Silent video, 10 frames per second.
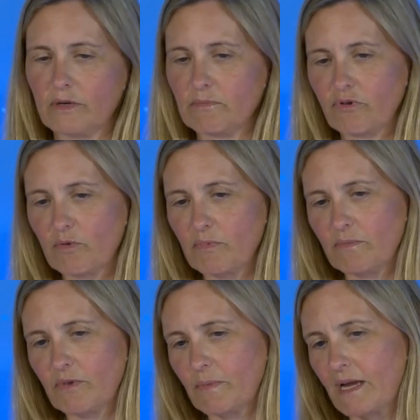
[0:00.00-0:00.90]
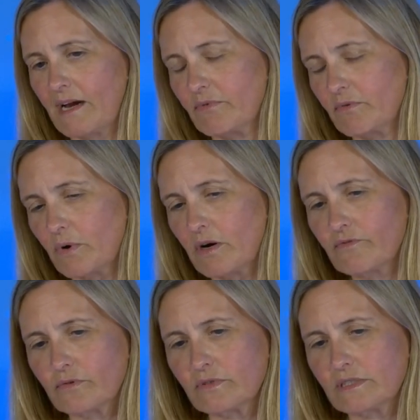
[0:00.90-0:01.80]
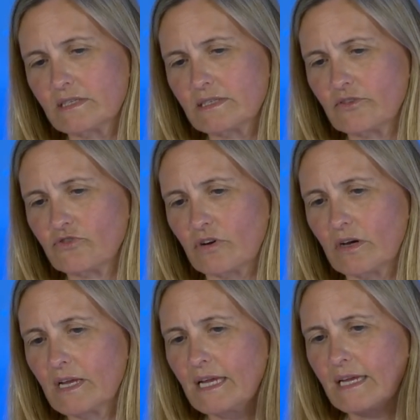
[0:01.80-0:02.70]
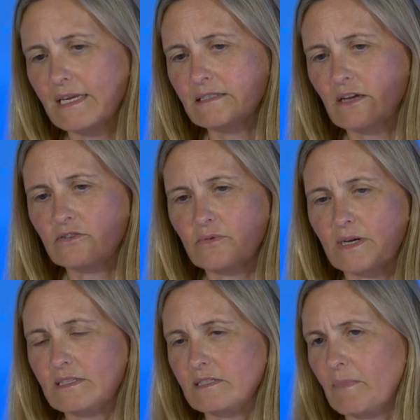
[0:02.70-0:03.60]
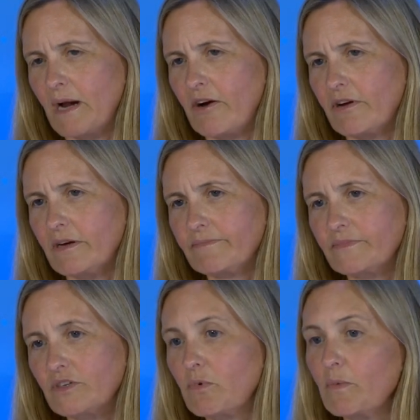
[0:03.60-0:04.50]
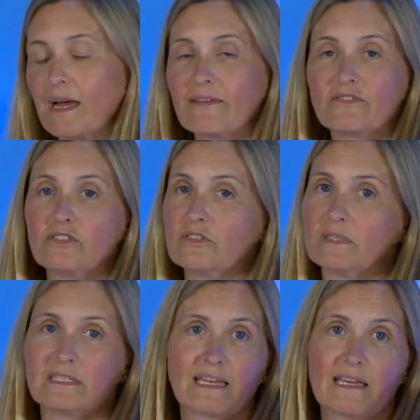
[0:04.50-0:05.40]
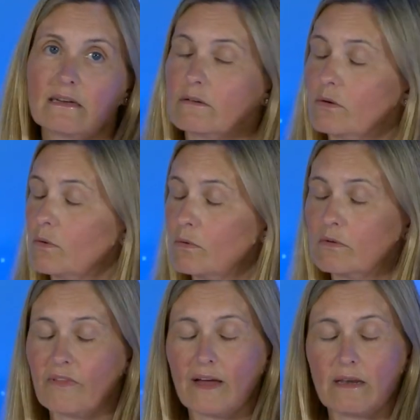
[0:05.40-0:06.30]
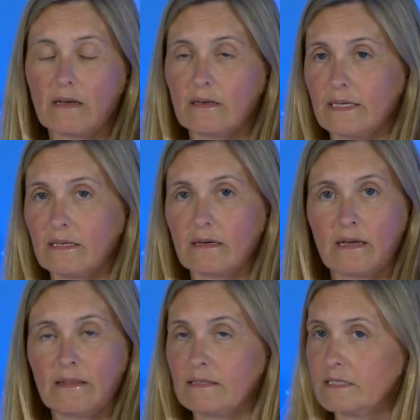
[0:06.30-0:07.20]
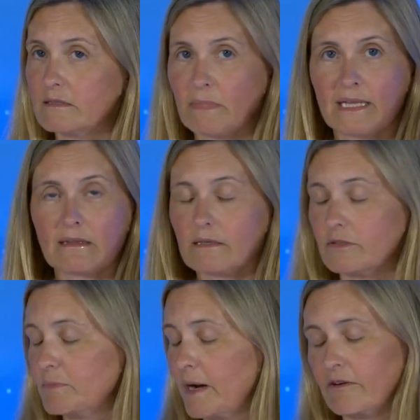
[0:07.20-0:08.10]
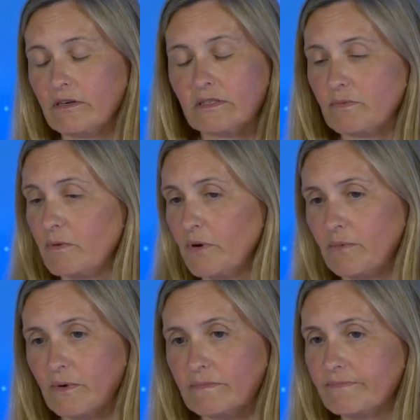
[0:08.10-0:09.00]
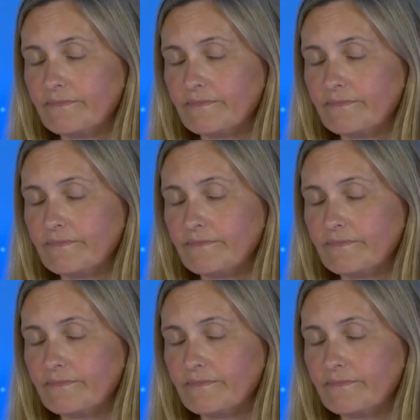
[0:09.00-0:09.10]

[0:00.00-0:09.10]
problem that we have with workforce, et cetera, is going to act as a barrier. So what we have to do is take all of that learning and then dismantle those barriers one by one.